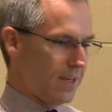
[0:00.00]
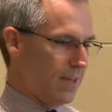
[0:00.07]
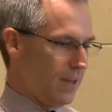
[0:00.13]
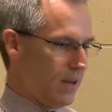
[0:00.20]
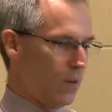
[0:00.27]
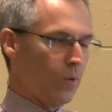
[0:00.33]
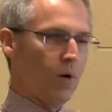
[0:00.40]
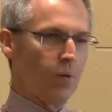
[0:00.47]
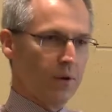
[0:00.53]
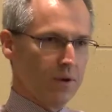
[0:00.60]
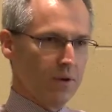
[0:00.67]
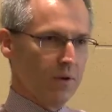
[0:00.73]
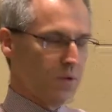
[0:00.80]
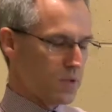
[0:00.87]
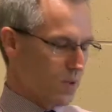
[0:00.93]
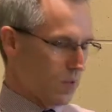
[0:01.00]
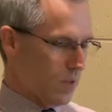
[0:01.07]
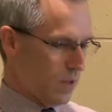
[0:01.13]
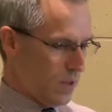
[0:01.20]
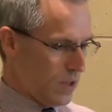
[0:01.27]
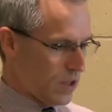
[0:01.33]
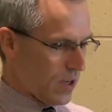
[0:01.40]
what we used and
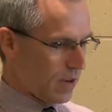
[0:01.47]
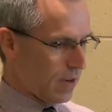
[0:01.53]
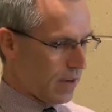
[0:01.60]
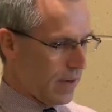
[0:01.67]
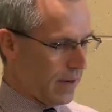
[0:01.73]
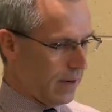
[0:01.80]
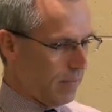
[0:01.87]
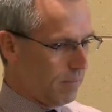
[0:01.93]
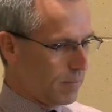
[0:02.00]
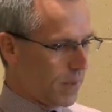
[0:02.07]
what we generated.